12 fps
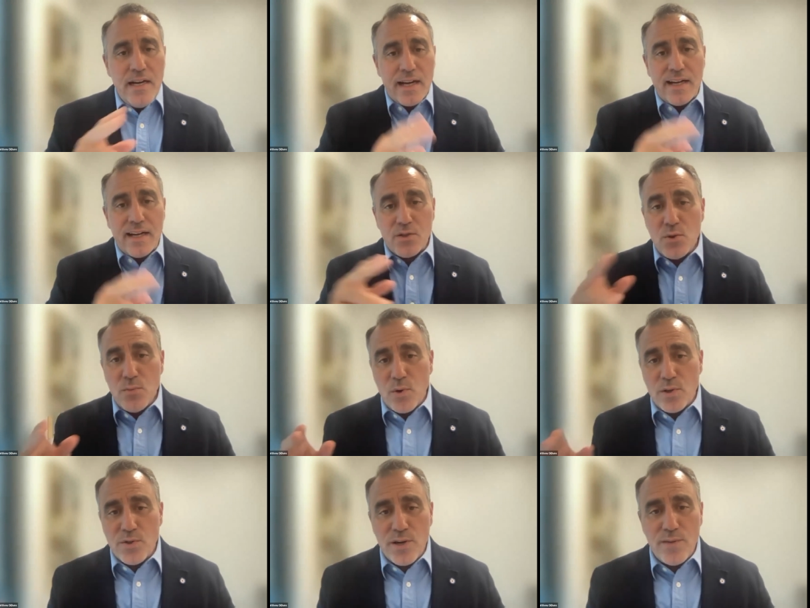I got two
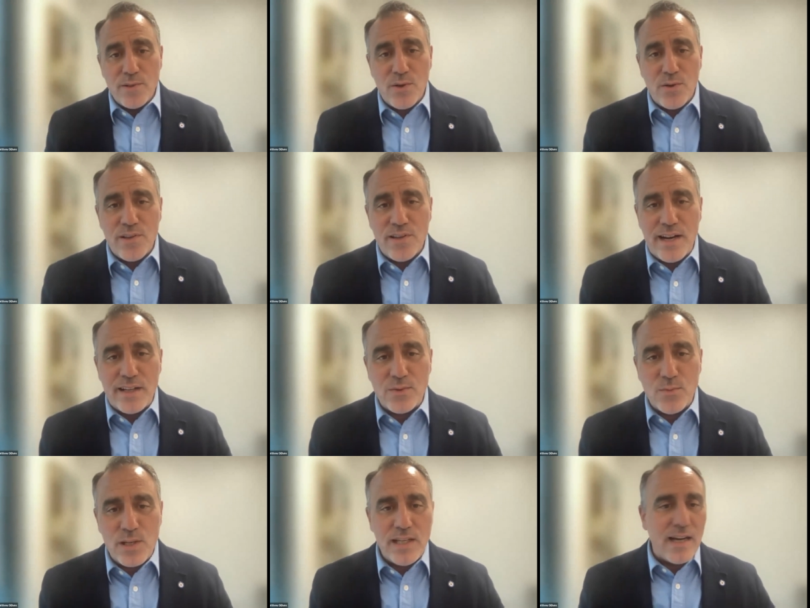more treatments over the
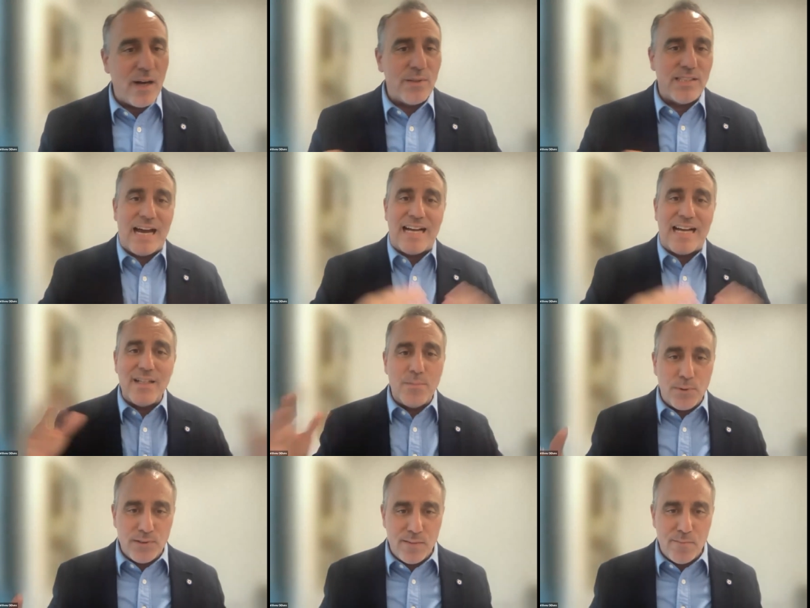next week. I was
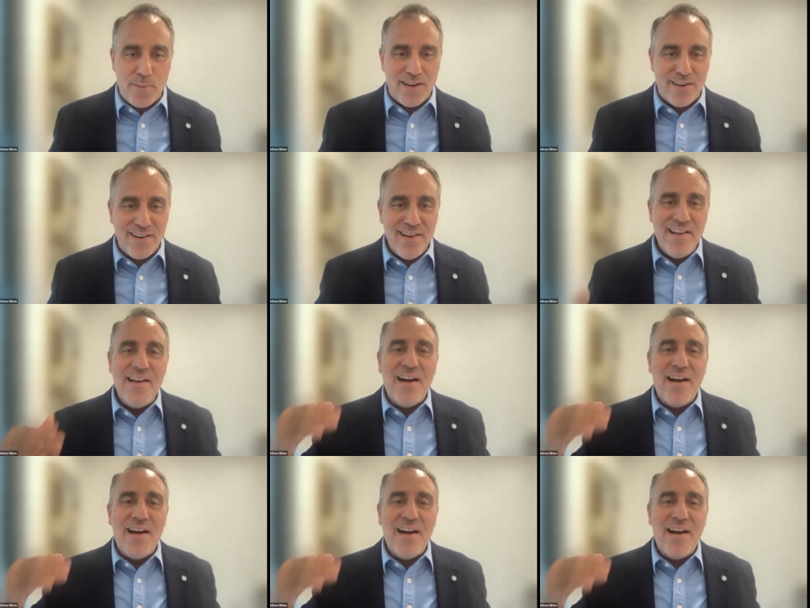90% better.